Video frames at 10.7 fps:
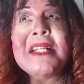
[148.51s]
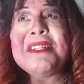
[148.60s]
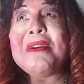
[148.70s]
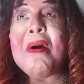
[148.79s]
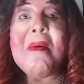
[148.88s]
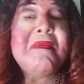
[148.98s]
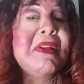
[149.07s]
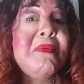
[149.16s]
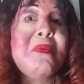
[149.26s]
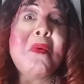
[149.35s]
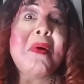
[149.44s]
to
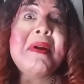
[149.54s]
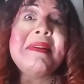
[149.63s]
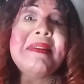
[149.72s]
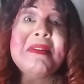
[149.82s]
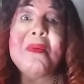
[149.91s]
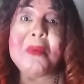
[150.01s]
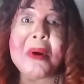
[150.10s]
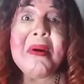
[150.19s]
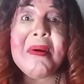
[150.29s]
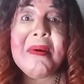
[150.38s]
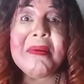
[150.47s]
hopefully warn the
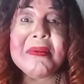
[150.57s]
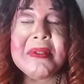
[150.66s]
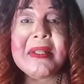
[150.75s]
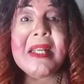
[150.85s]
world,